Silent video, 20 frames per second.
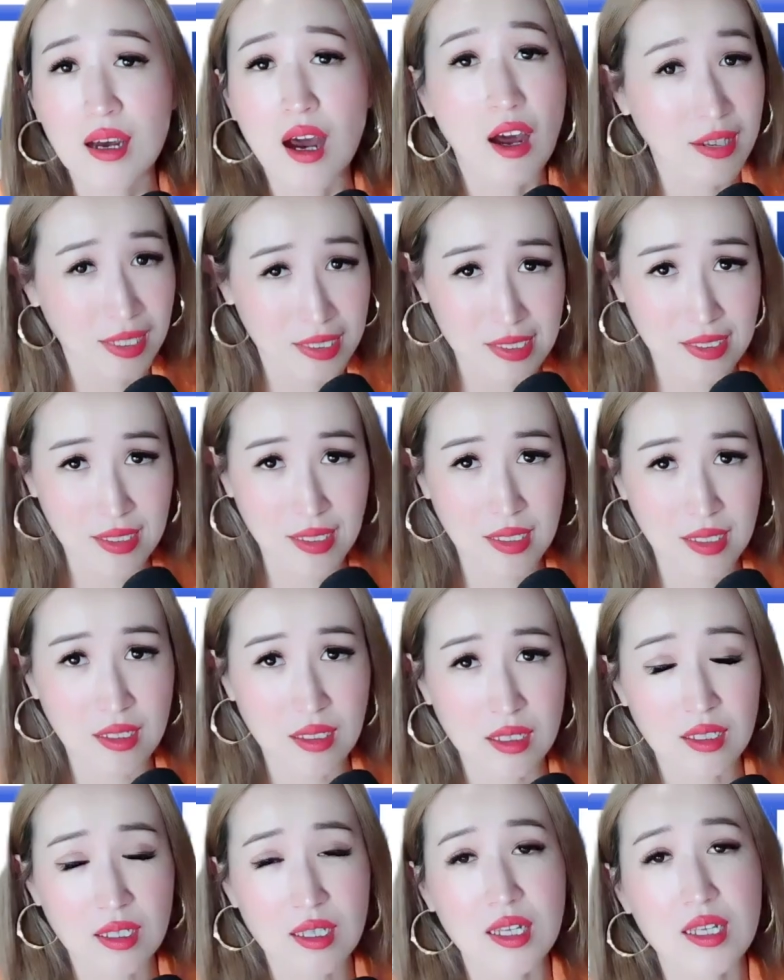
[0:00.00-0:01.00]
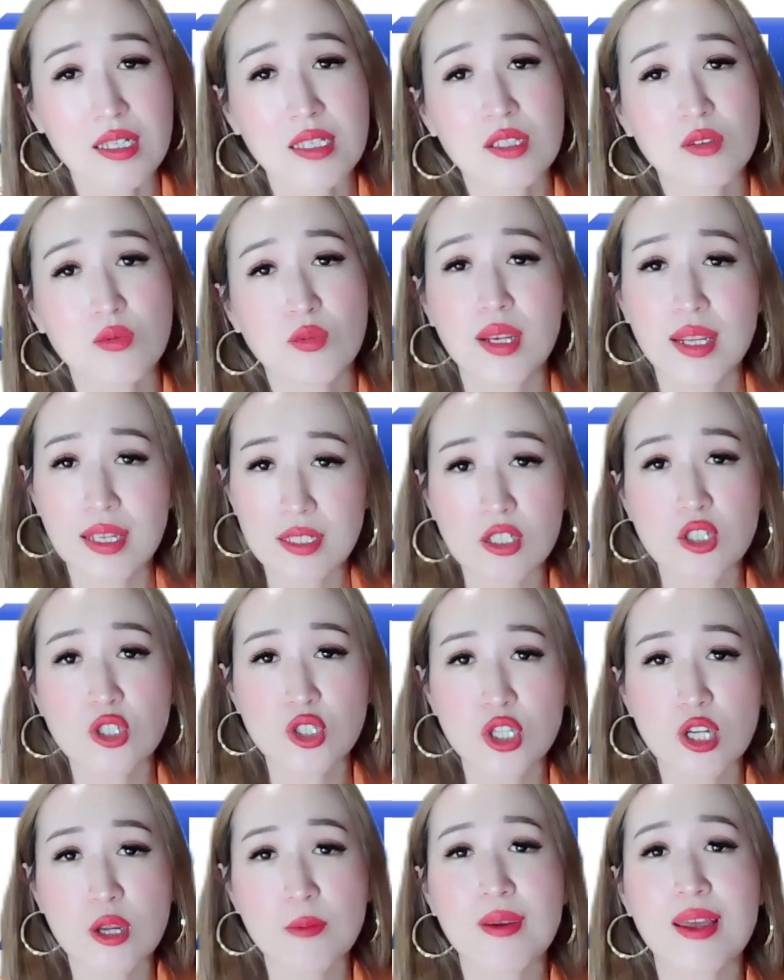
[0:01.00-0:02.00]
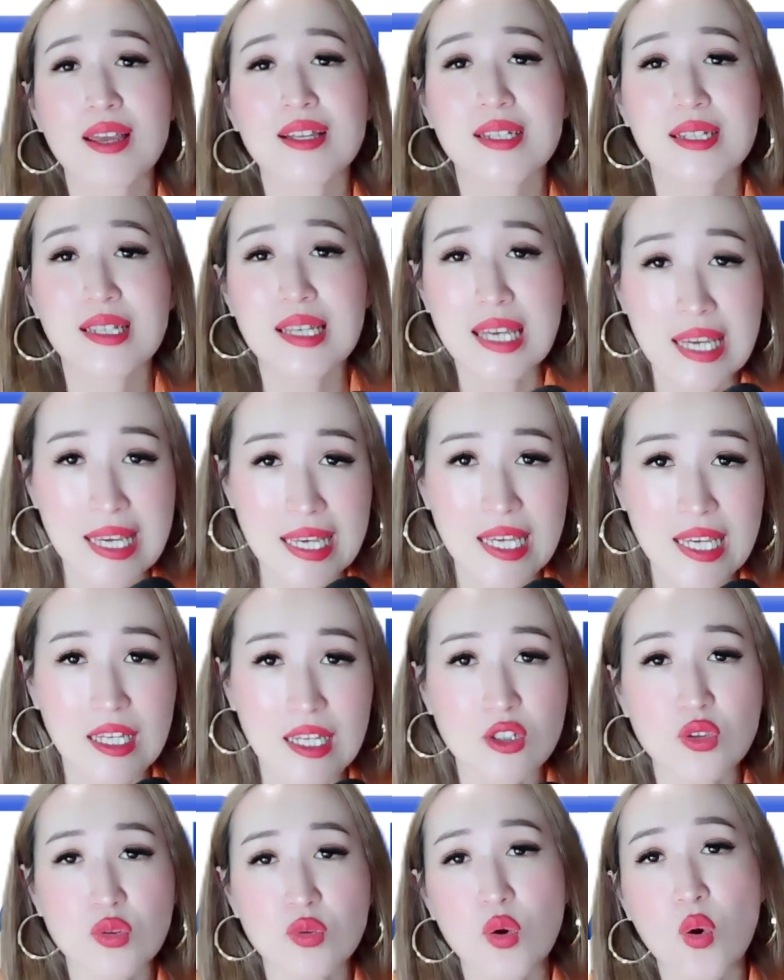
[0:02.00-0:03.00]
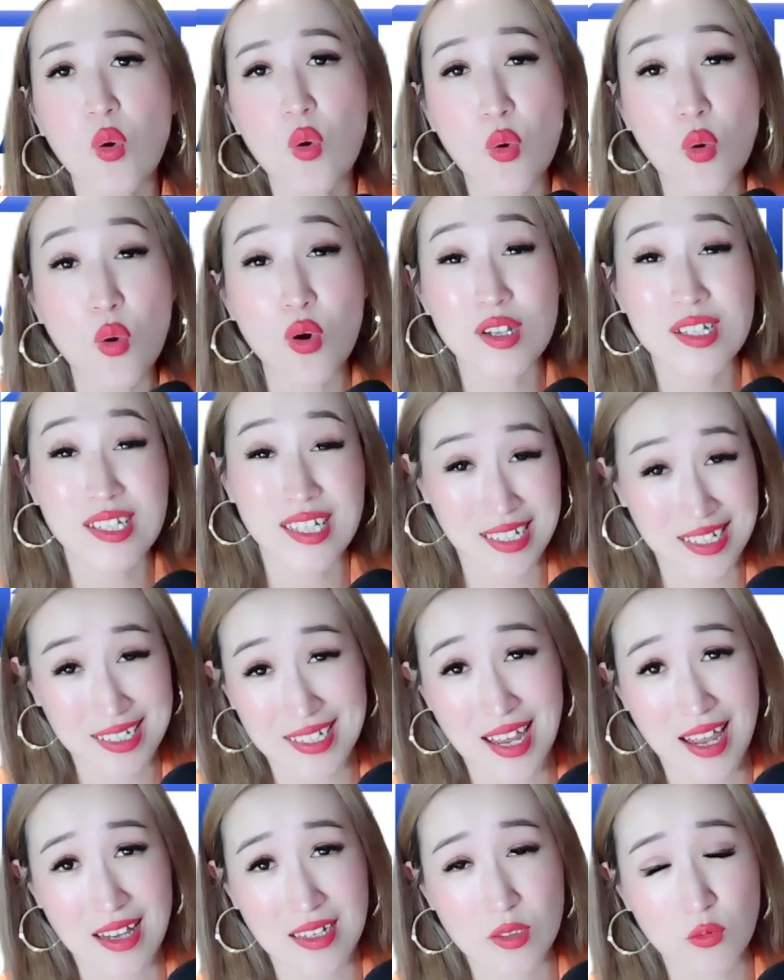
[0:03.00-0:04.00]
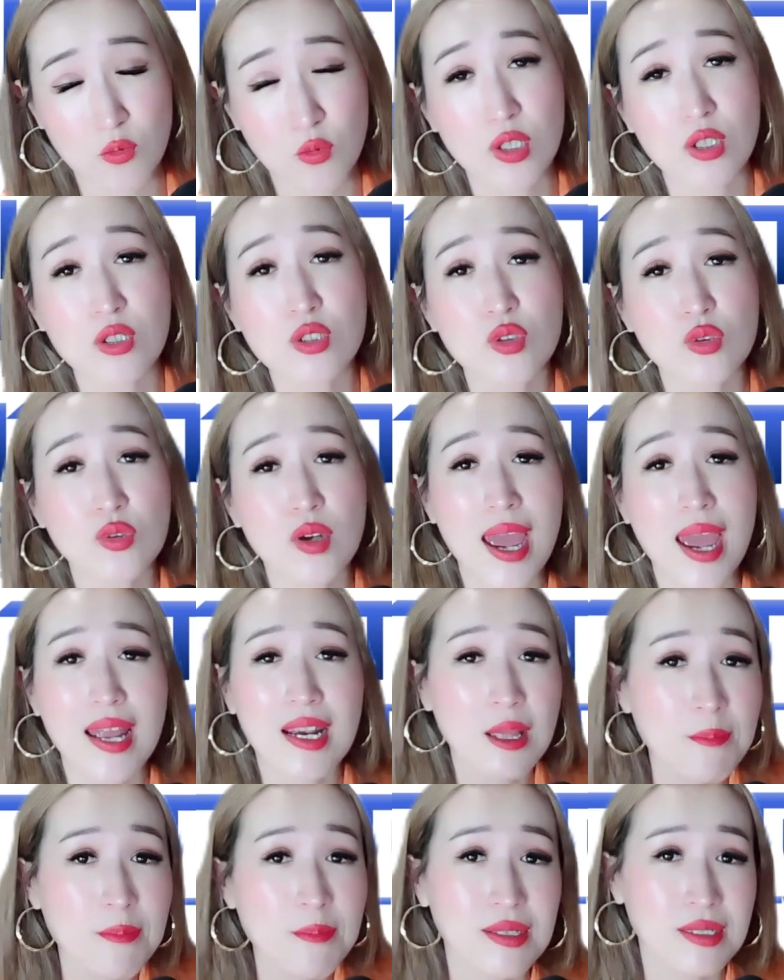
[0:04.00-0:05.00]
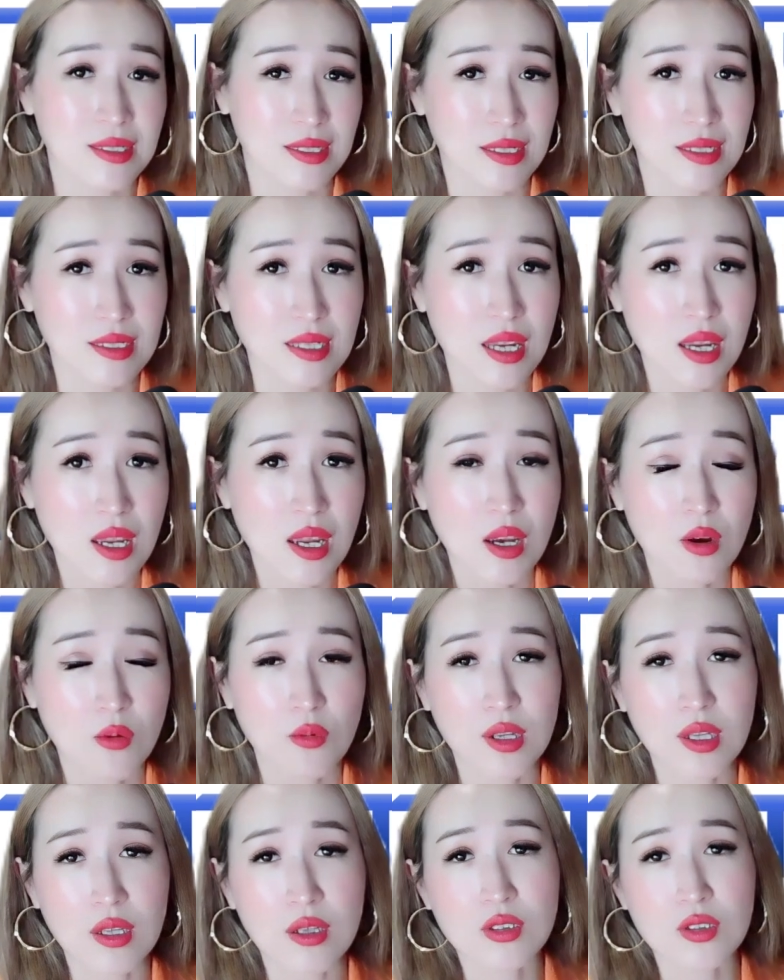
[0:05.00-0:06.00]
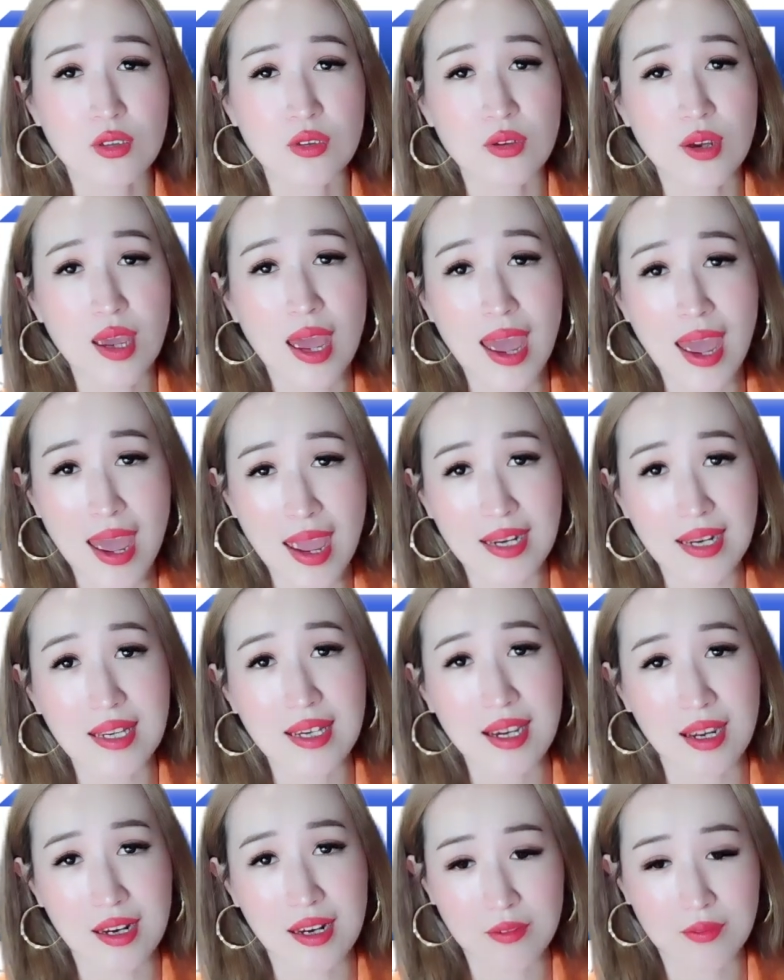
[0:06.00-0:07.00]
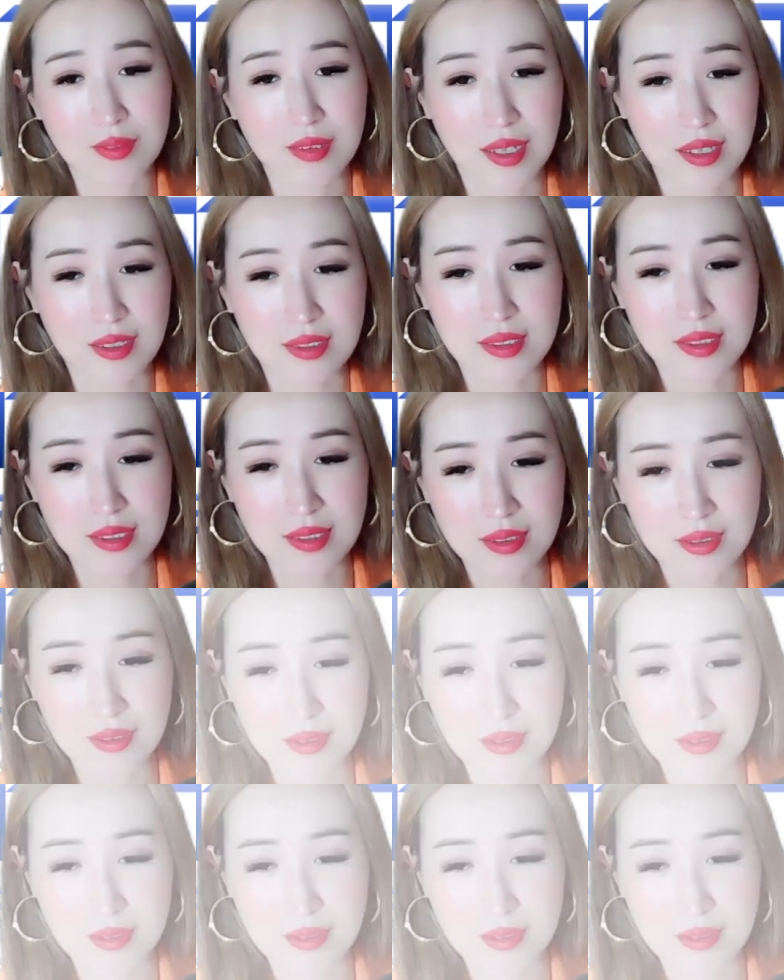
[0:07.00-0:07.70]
honestly, because relationship is a key to all success when you do any business, when you do any kind of things.